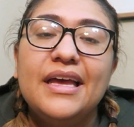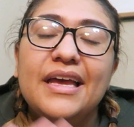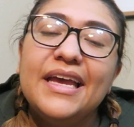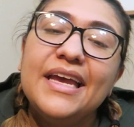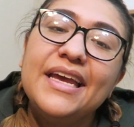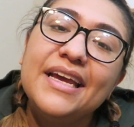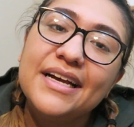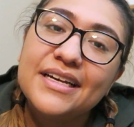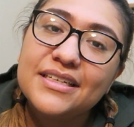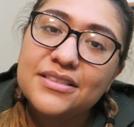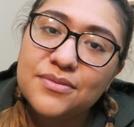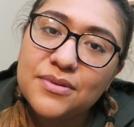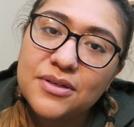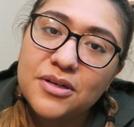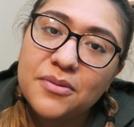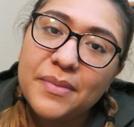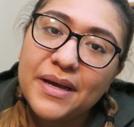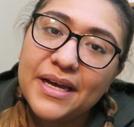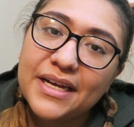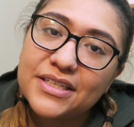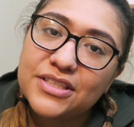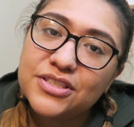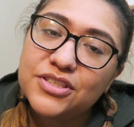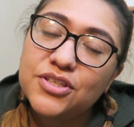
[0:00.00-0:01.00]
Hey guys, welcome
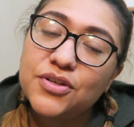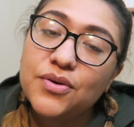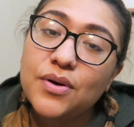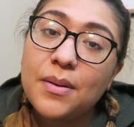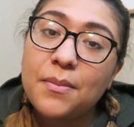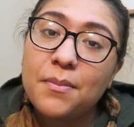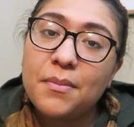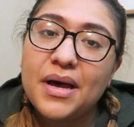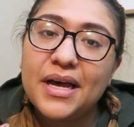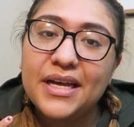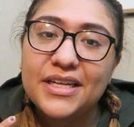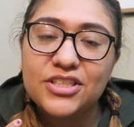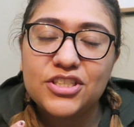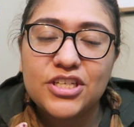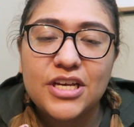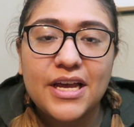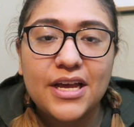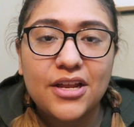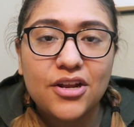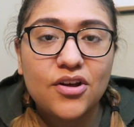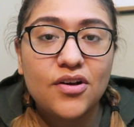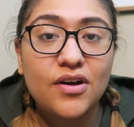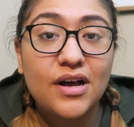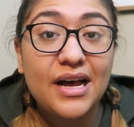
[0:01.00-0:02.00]
back to my
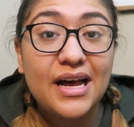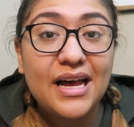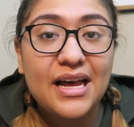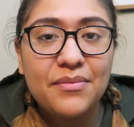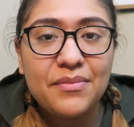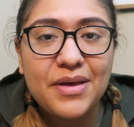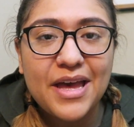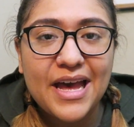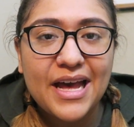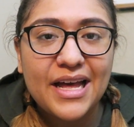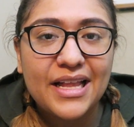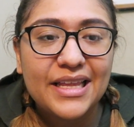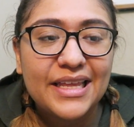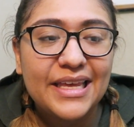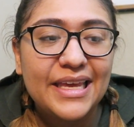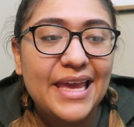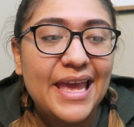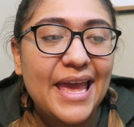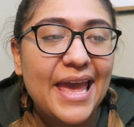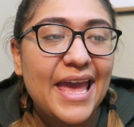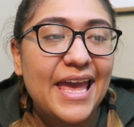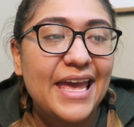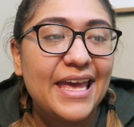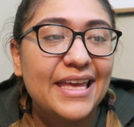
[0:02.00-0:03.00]
channel. I'm
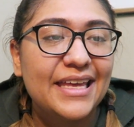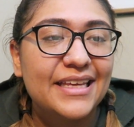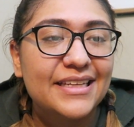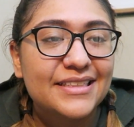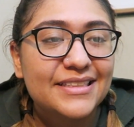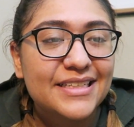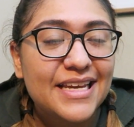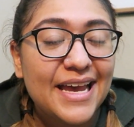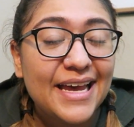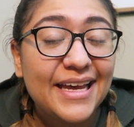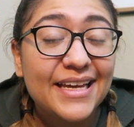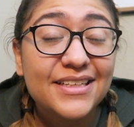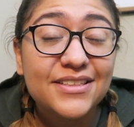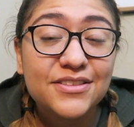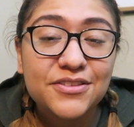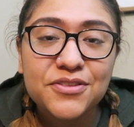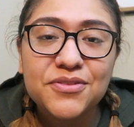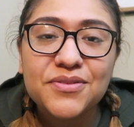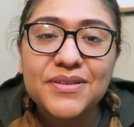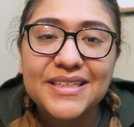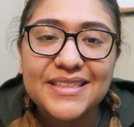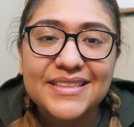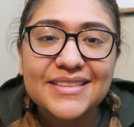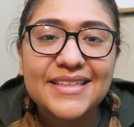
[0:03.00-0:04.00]
Allie, and as
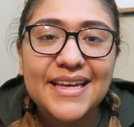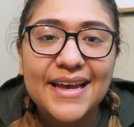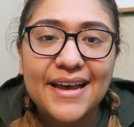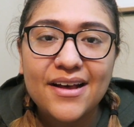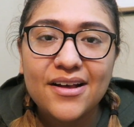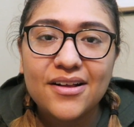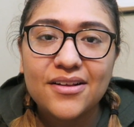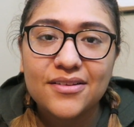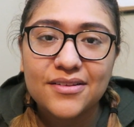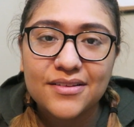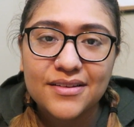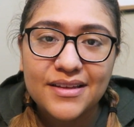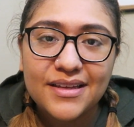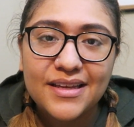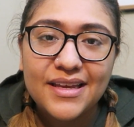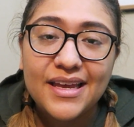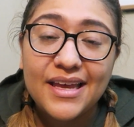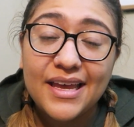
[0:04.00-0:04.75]
you can tell,